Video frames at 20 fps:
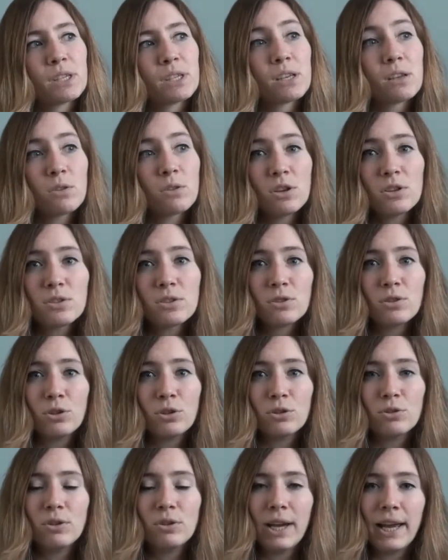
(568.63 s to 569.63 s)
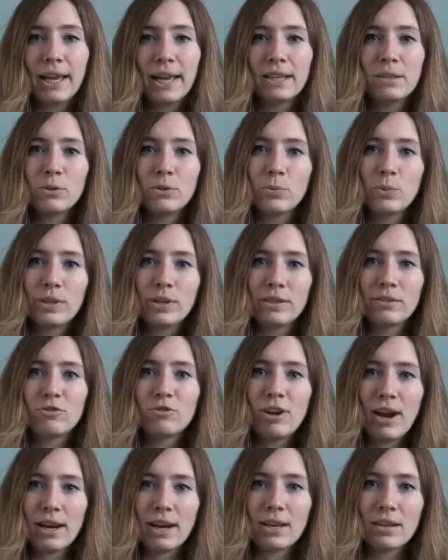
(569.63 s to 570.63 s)
So those are new, and with
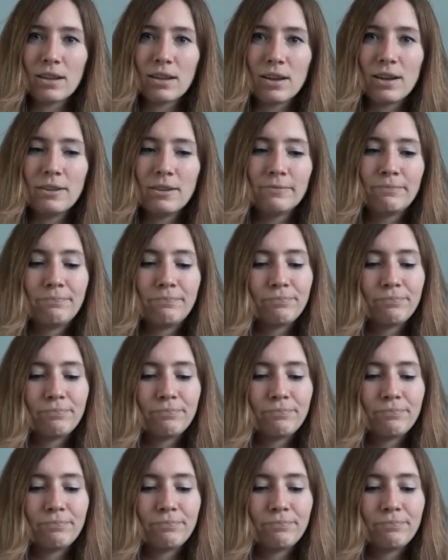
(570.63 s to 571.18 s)
Dracula,